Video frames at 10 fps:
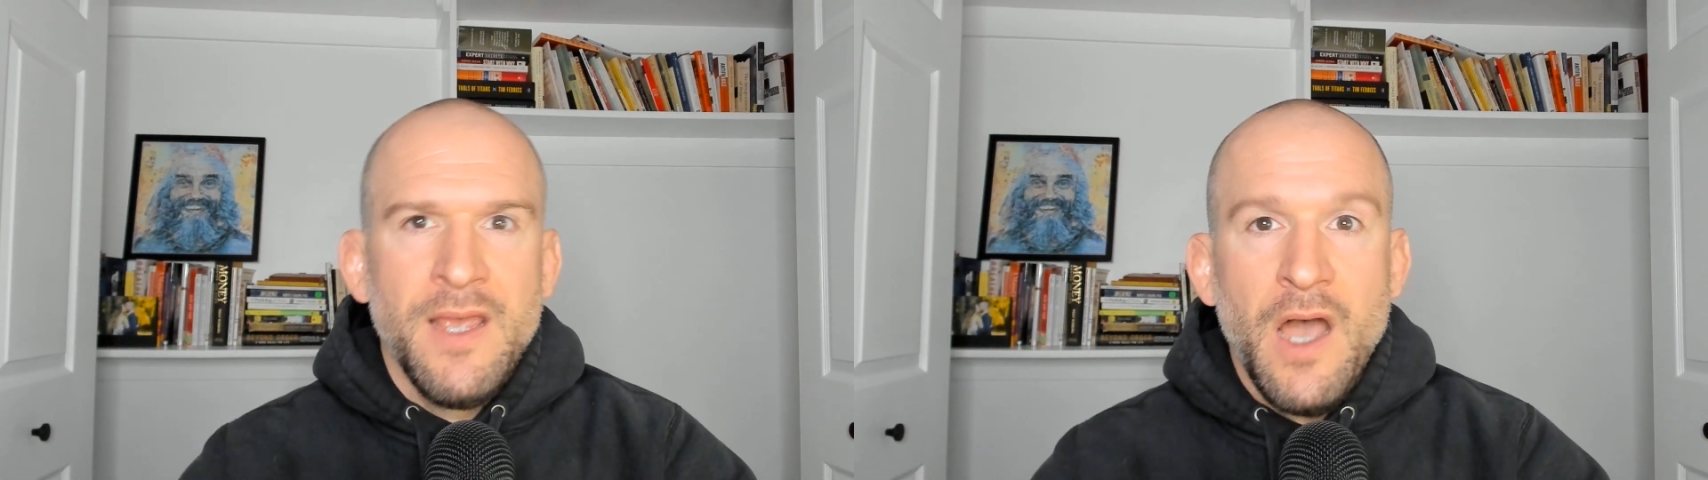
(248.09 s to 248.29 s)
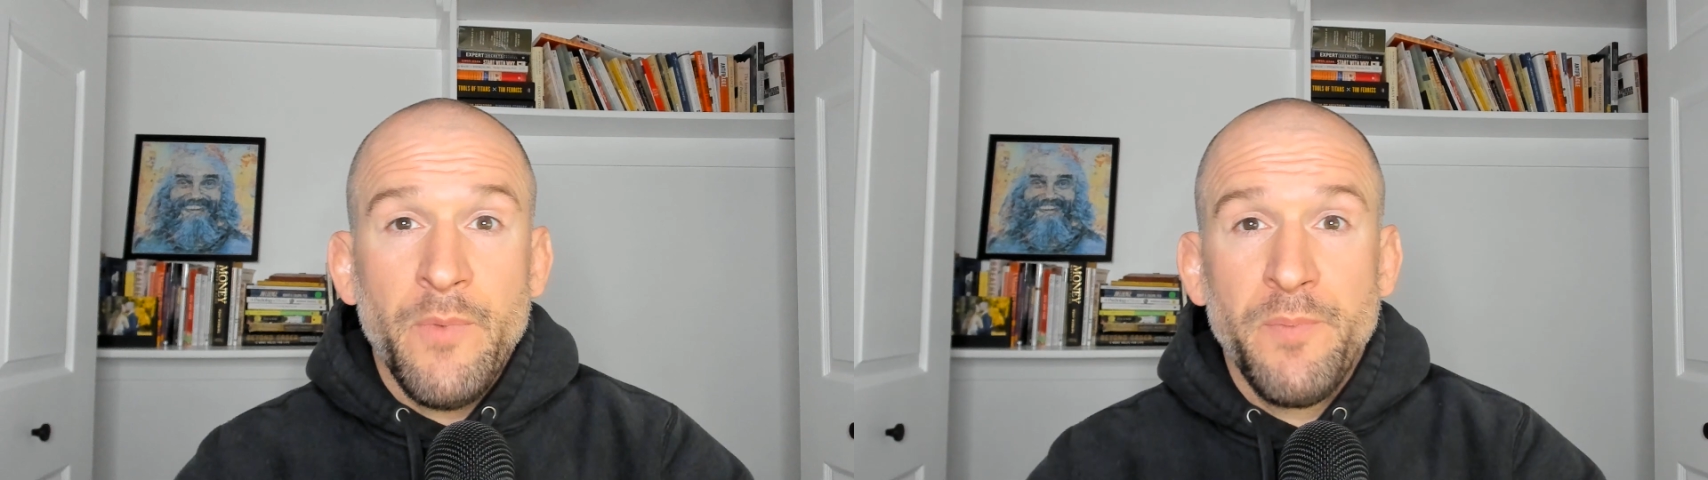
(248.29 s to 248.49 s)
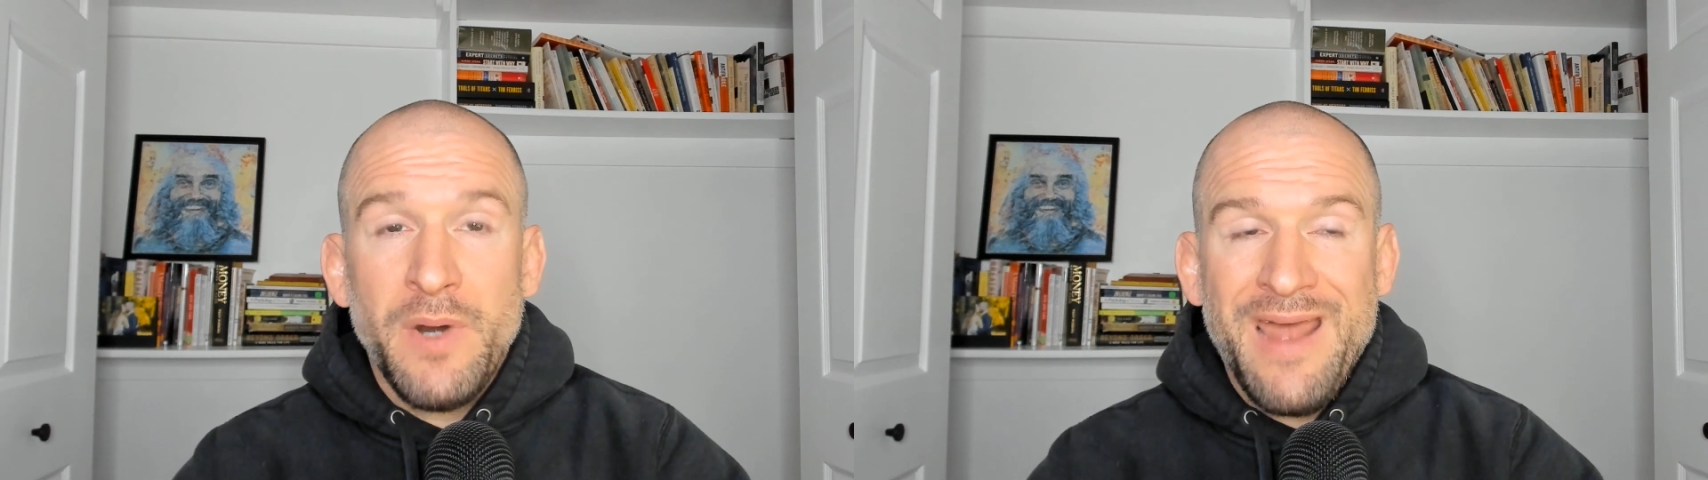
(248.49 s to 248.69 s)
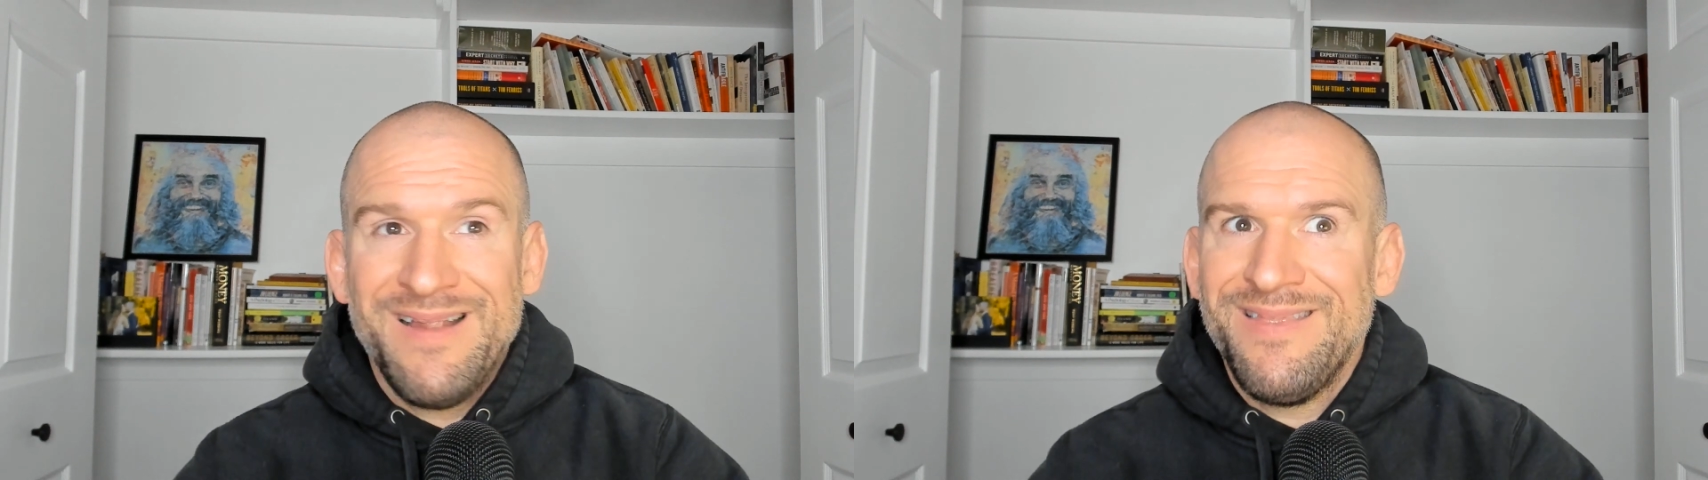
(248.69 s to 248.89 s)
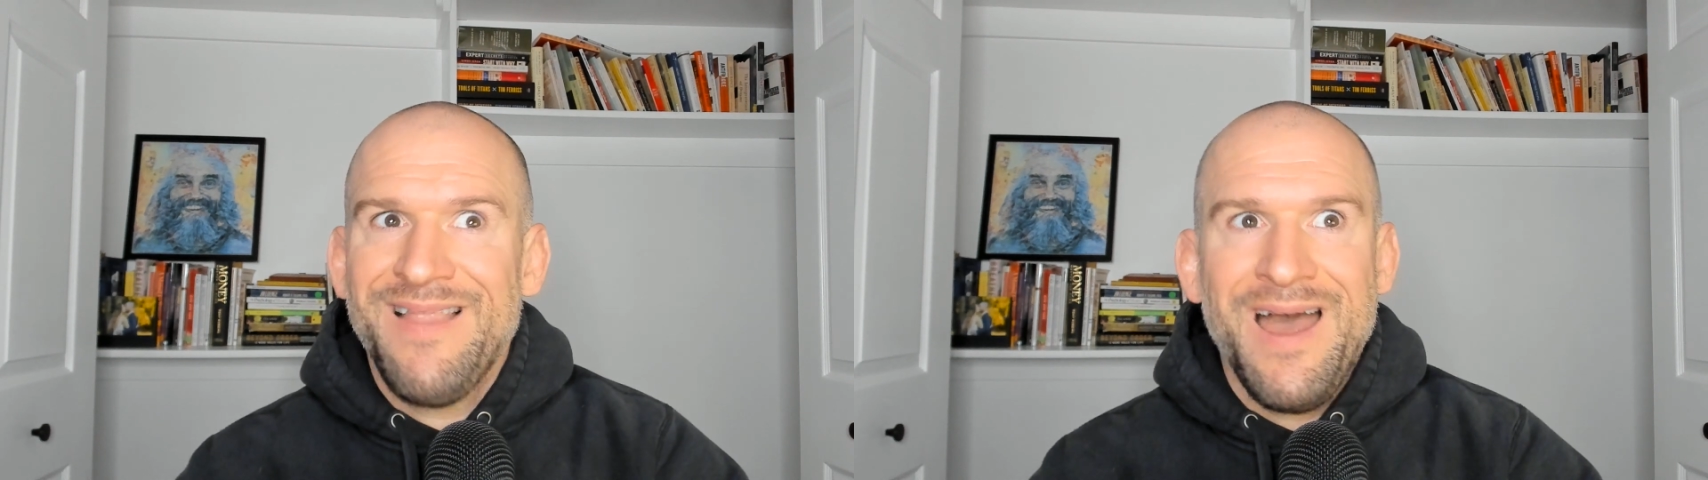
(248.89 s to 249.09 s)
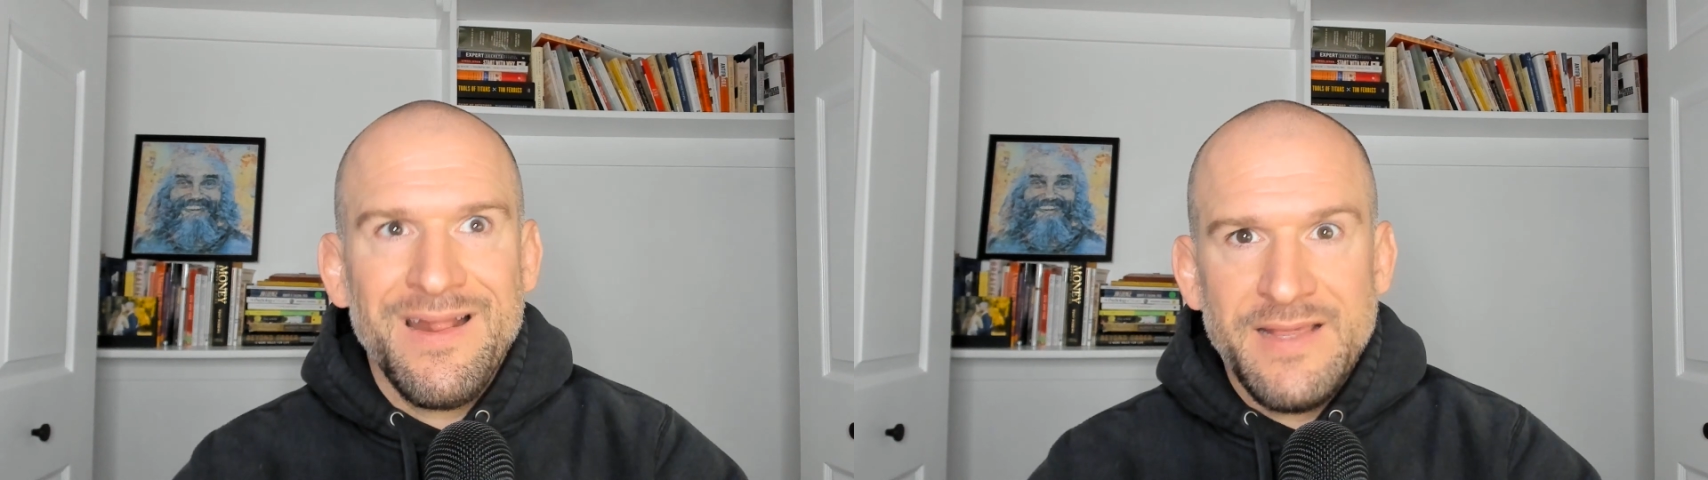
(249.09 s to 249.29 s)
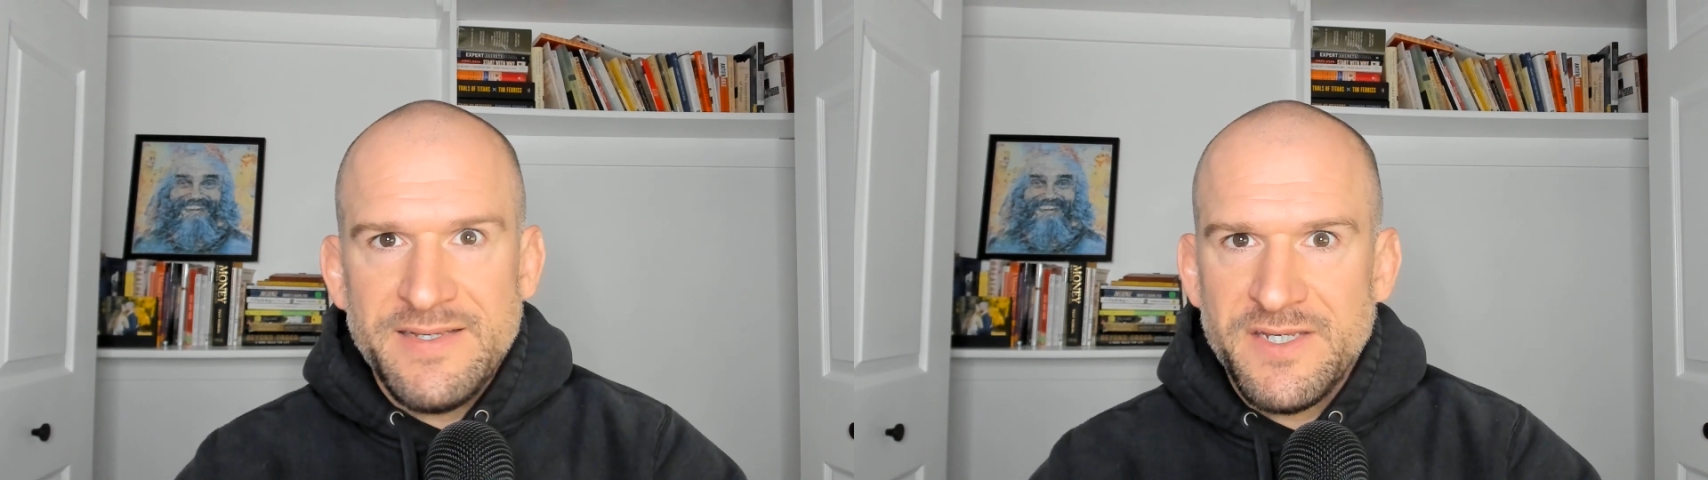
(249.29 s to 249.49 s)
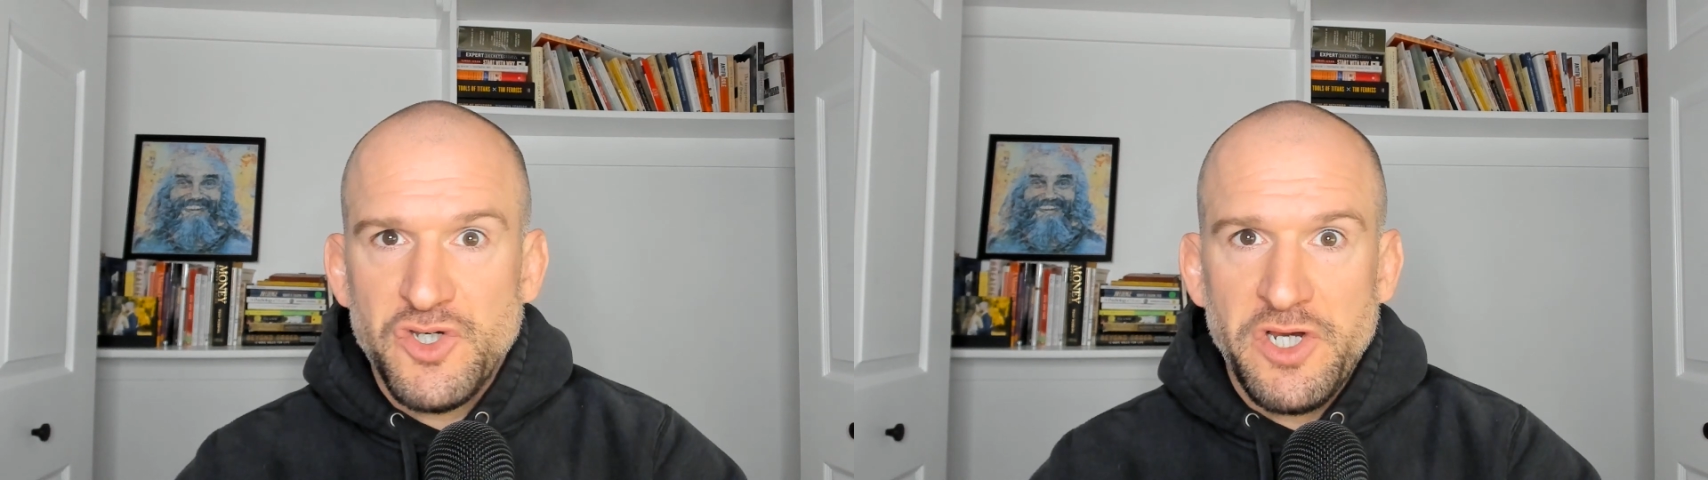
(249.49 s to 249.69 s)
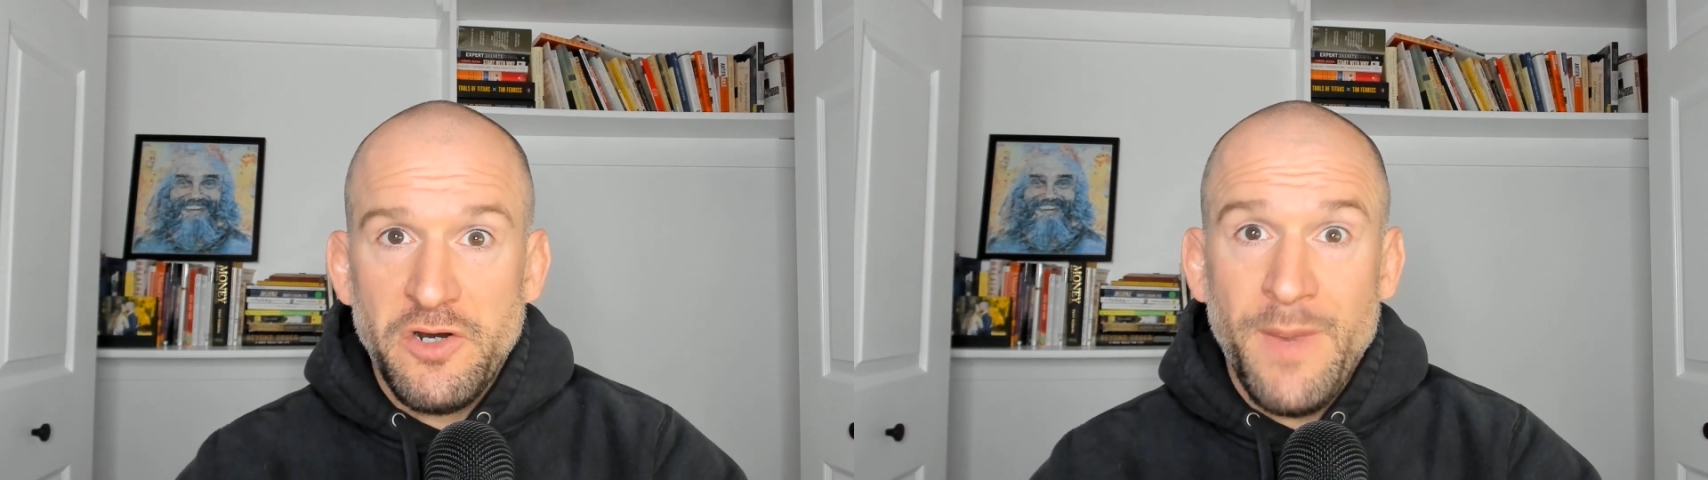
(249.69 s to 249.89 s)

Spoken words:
I'm going to put out a lot of these this year.